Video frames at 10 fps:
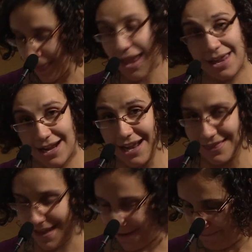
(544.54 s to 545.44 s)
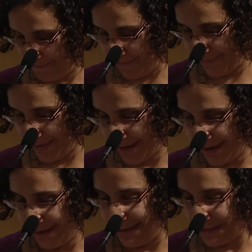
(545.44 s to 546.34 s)
And I get that.
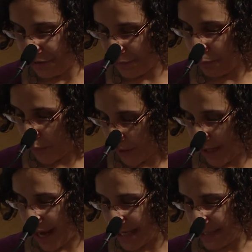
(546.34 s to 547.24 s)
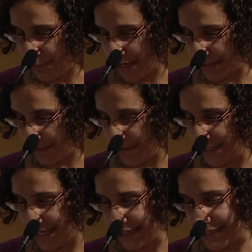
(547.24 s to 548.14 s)
These are important aspects of these
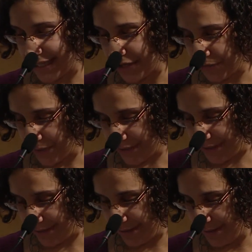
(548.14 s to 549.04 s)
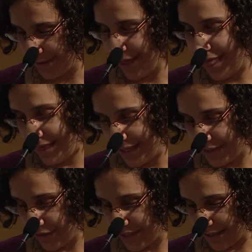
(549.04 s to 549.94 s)
kids' schedules. These
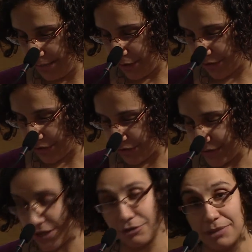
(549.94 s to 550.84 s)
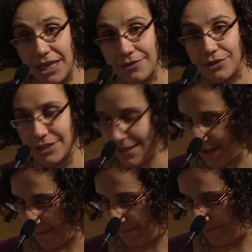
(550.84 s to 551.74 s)
are the subcultures that are meaningful to
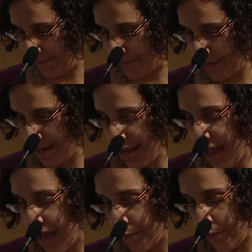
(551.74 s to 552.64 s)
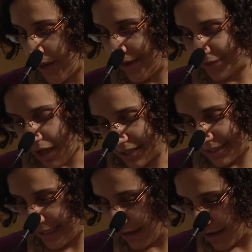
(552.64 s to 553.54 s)
them. And when we have lots
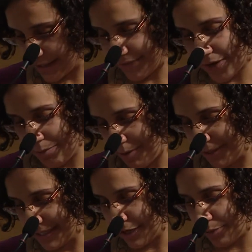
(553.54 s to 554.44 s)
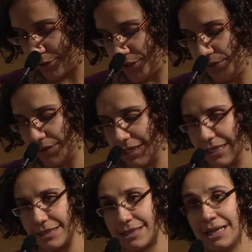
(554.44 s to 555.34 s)
and lots of commitments and
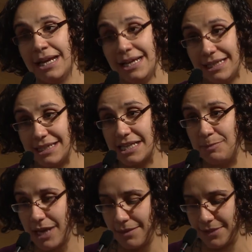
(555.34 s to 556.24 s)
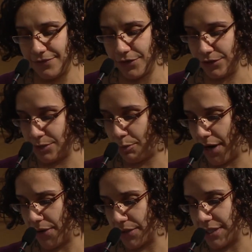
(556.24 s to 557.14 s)
opportunities, it does become difficult to
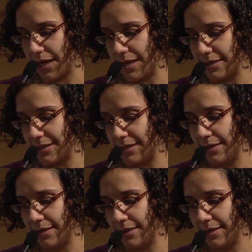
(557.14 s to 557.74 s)
prioritize.